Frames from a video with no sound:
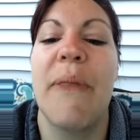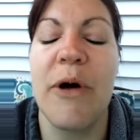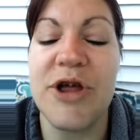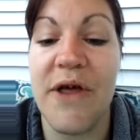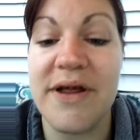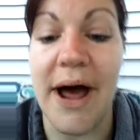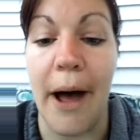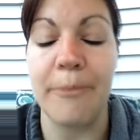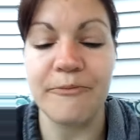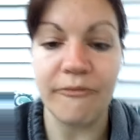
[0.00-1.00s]
but those are the
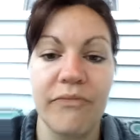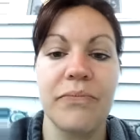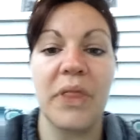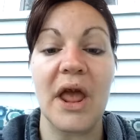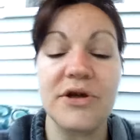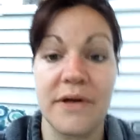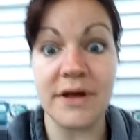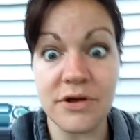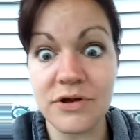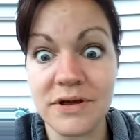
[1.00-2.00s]
tops. So
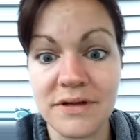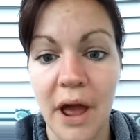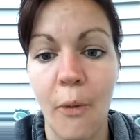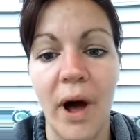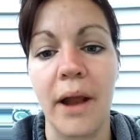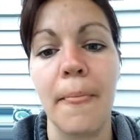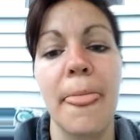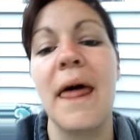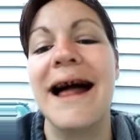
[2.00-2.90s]
this is just day 1.